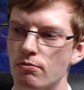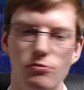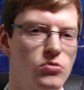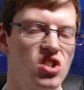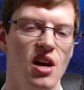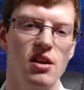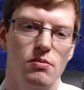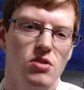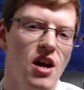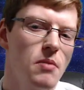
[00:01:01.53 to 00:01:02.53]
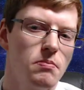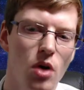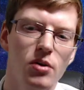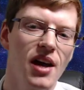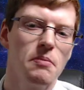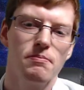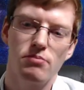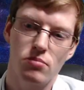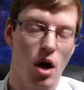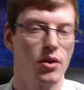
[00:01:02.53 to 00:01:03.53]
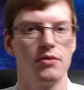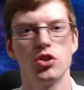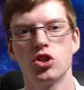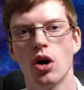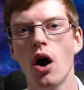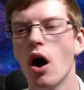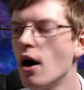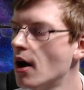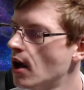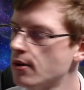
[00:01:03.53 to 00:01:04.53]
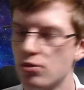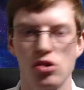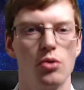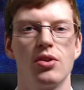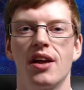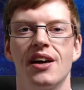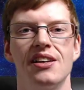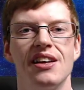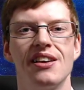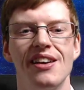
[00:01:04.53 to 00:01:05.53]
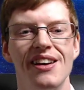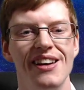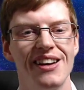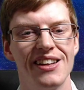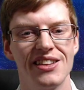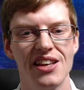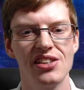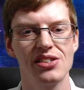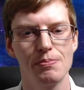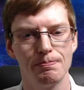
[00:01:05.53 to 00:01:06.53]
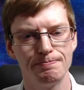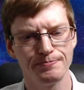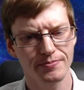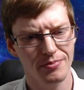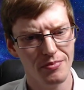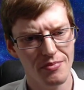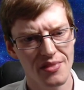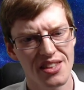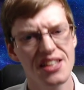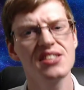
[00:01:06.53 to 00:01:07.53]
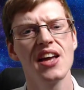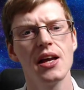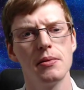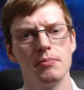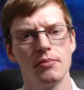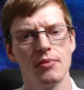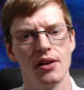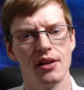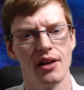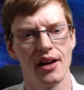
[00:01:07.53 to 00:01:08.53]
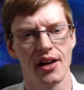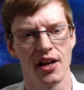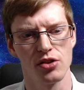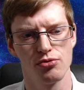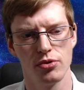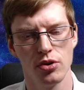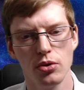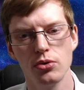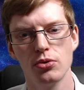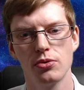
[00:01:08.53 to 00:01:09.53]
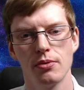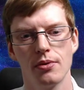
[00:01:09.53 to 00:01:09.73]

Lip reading: Decided, yeah, okay, I'll give it a shot. So glad I did. This game has renewed...